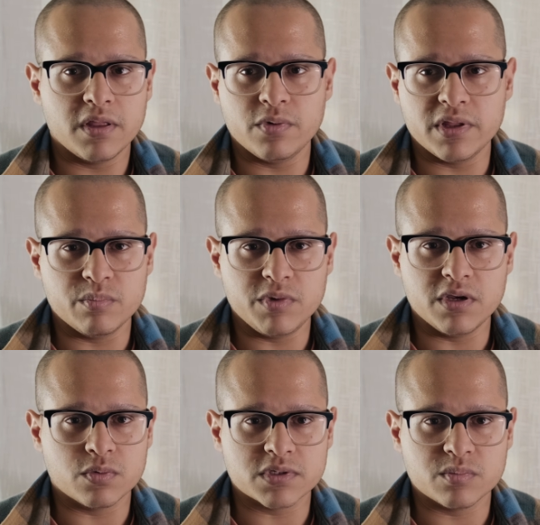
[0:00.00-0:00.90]
the way, the
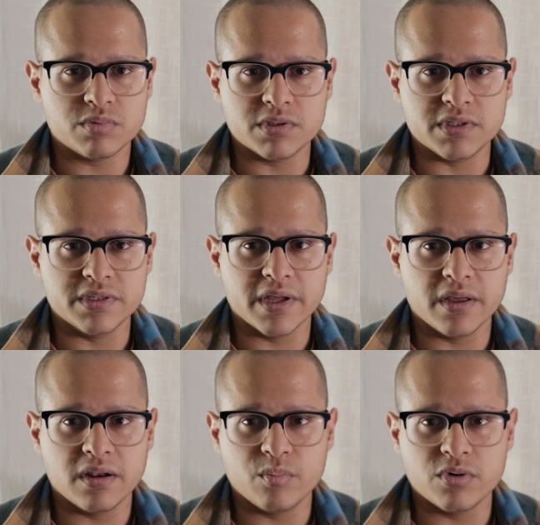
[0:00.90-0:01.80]
meter was completely
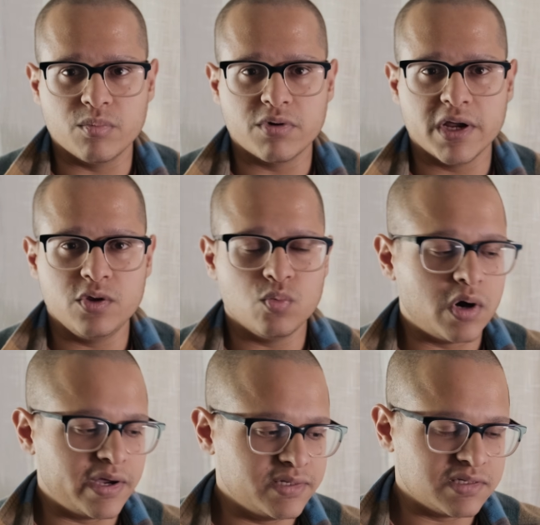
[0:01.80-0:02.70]
dead. I put a brand new
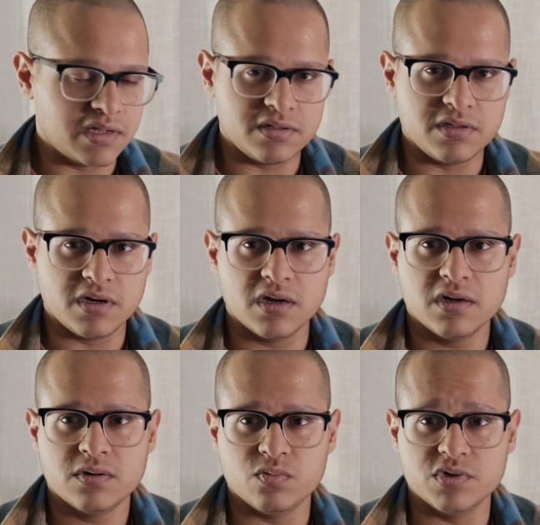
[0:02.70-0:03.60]
wine cell in there,
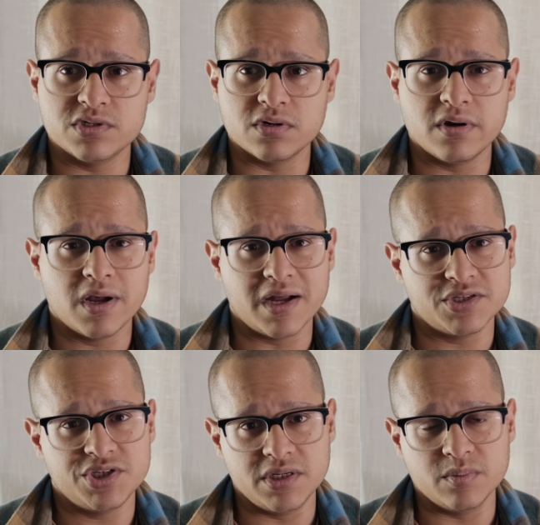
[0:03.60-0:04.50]
which are not
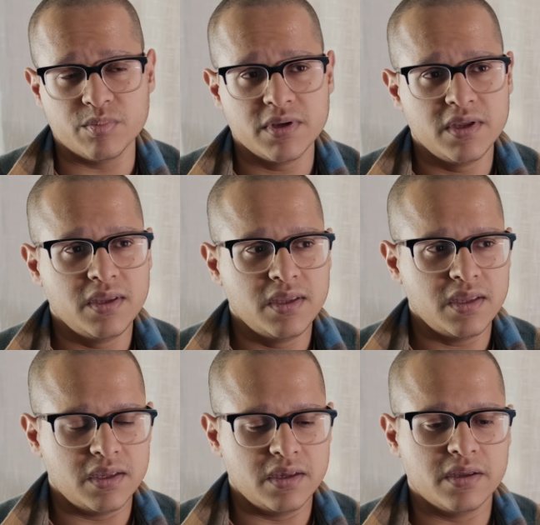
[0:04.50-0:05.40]
cheap,
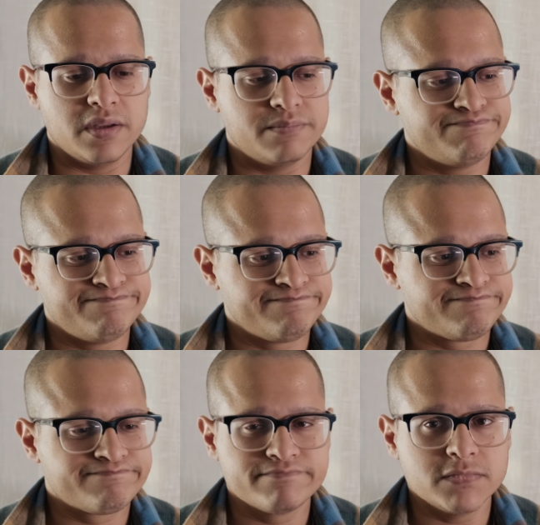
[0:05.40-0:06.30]
and
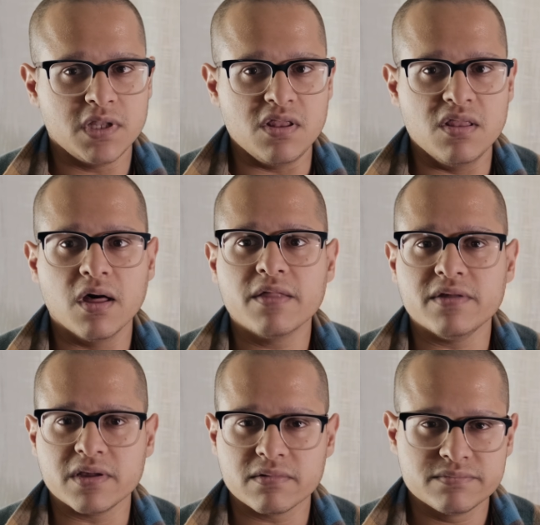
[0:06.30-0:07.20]

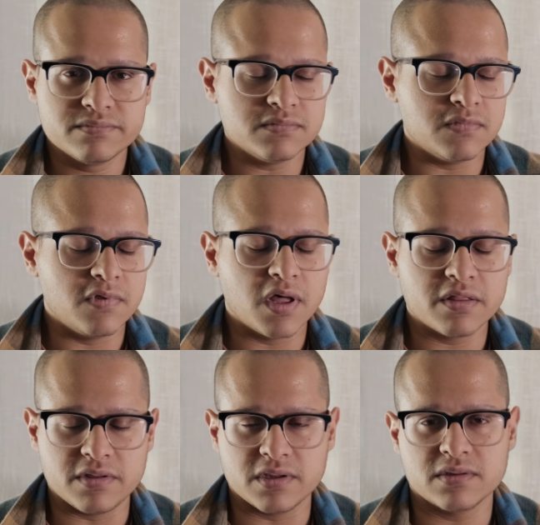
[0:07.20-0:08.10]
nothing,
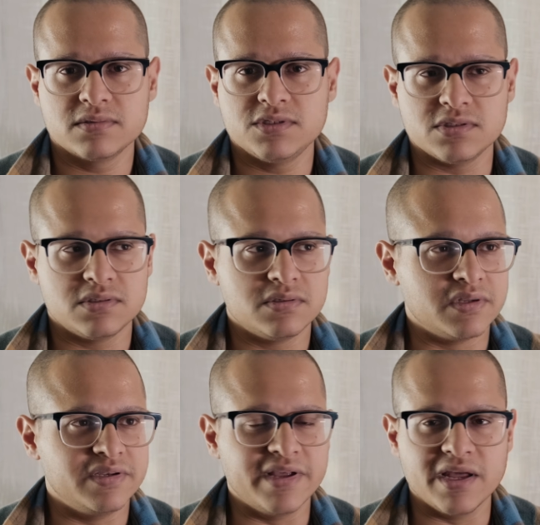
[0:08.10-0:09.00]
just a
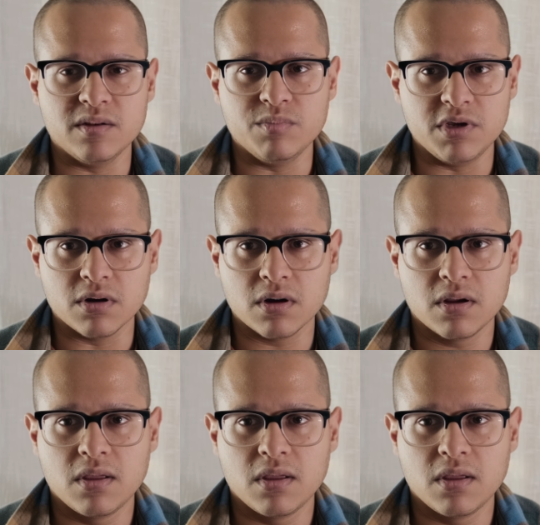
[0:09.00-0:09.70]
dead meter.